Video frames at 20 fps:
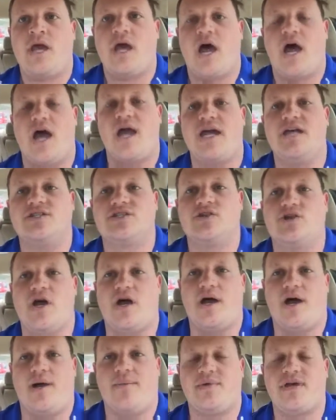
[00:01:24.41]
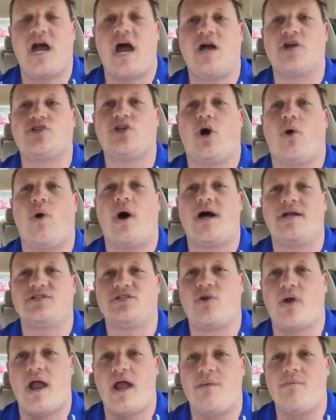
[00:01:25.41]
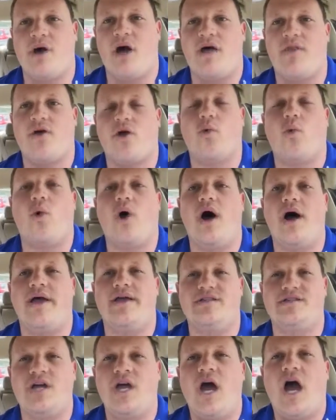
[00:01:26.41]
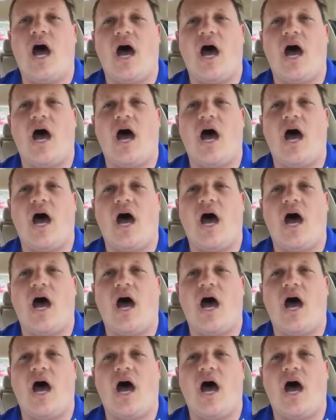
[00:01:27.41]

Kang Chol Hwang's grandmother was